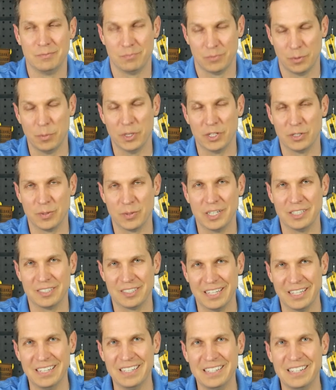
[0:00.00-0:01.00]
the better way to
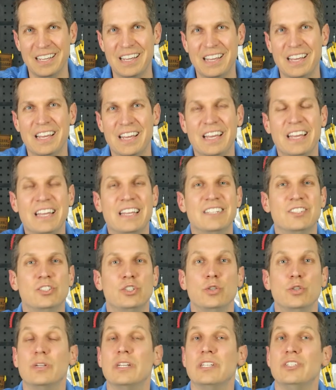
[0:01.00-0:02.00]
say it, is
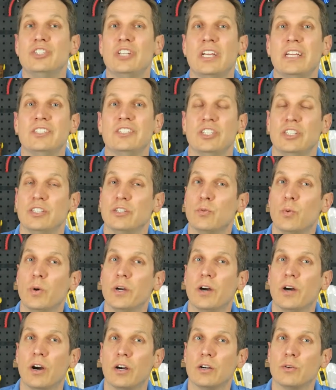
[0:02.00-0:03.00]
you can change either
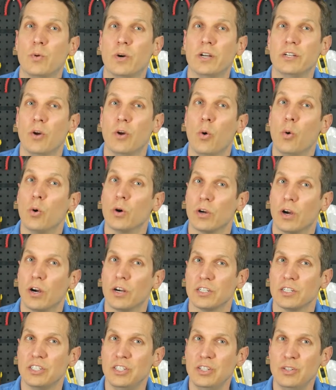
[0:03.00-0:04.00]
R1 or
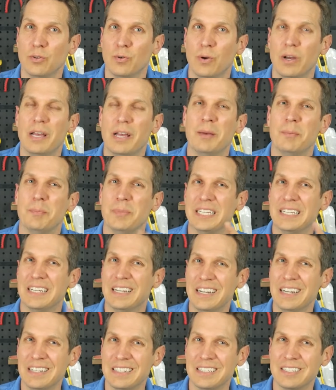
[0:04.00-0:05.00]
R2
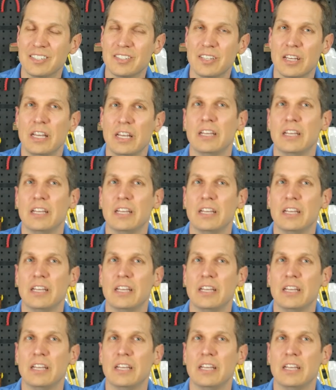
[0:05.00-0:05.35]
because